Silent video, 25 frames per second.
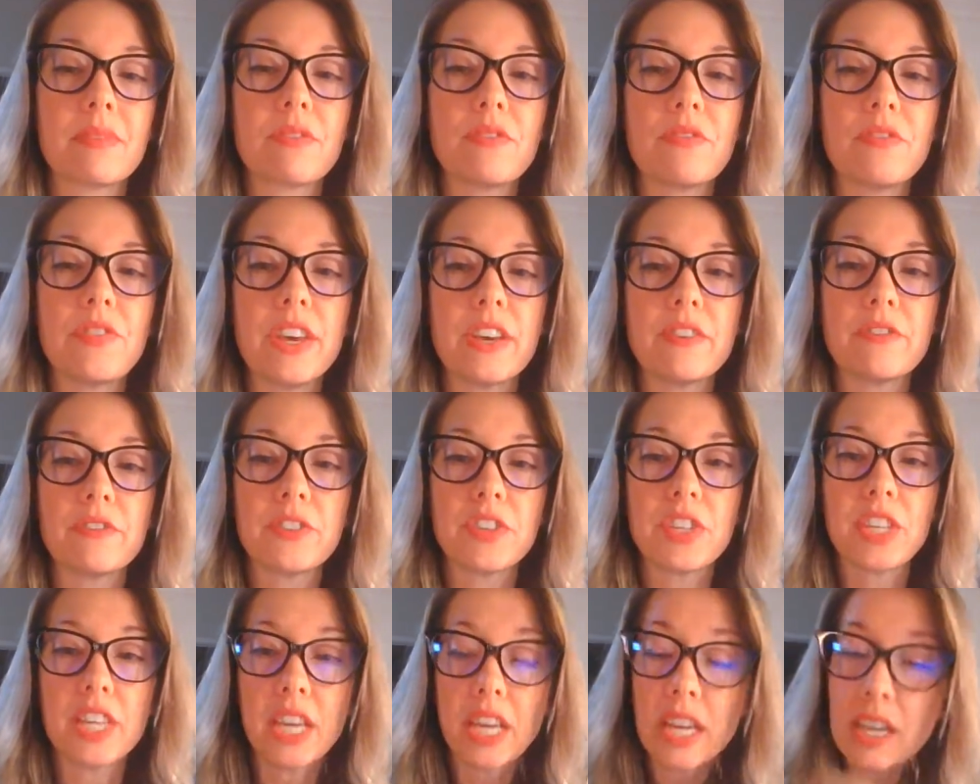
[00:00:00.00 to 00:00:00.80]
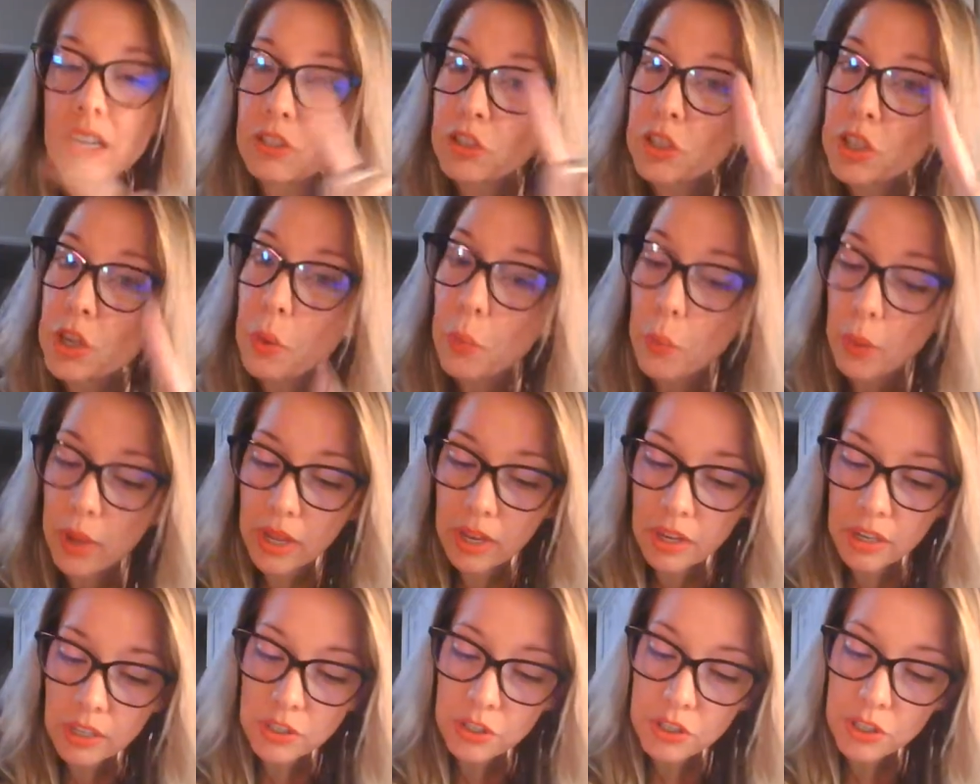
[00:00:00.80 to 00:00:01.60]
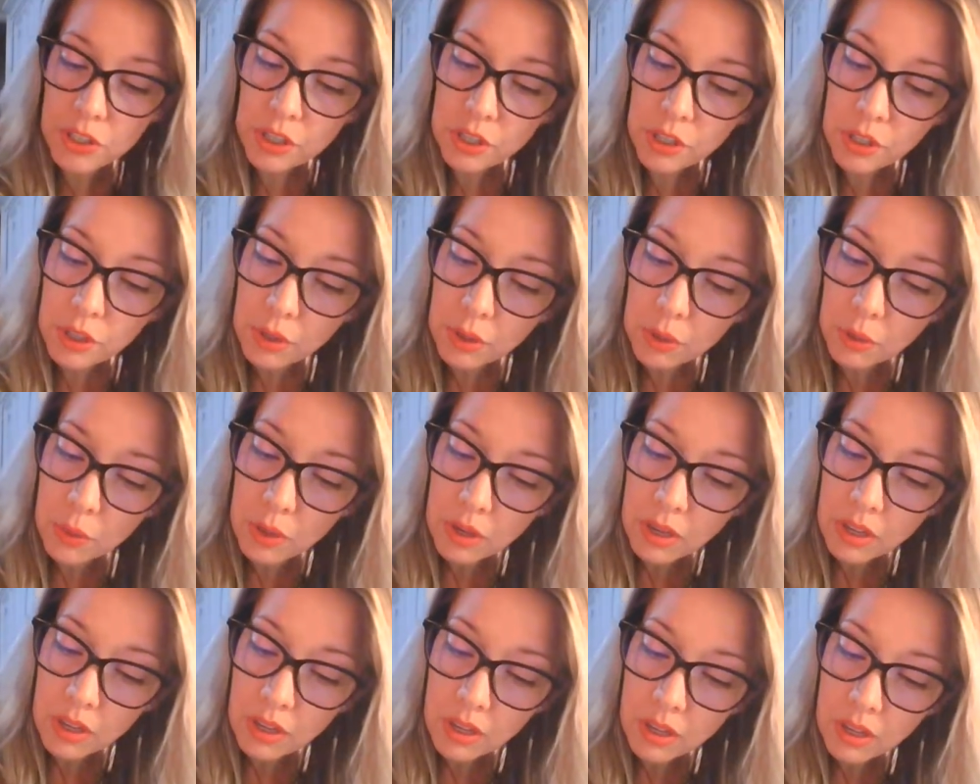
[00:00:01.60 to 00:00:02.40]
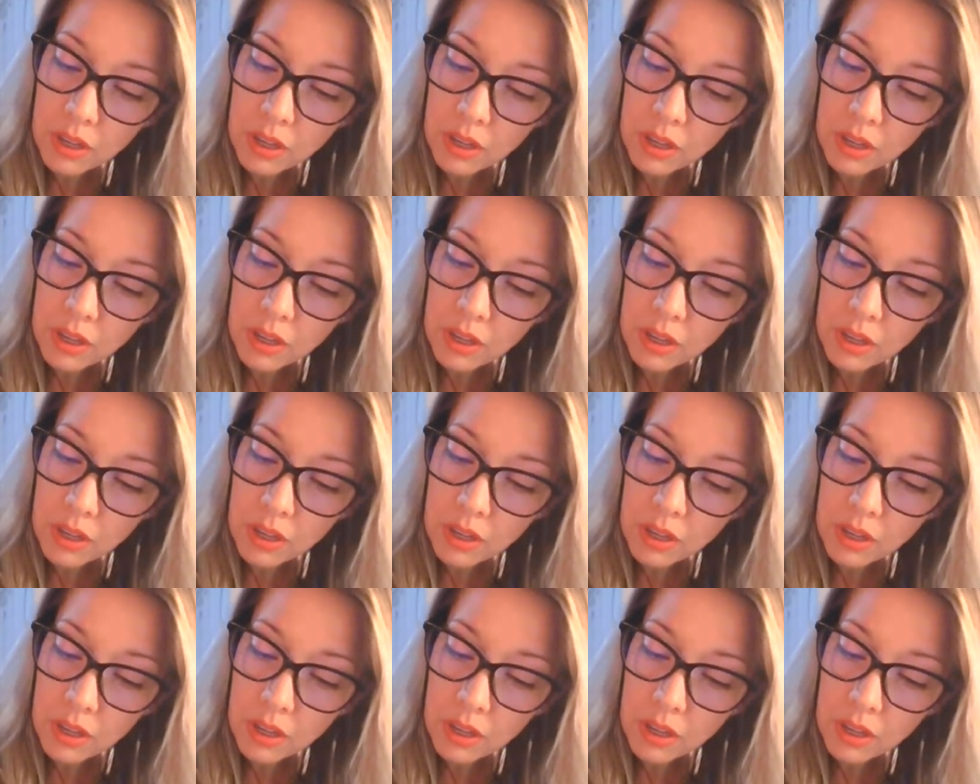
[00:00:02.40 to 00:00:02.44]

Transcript: 15. So we could do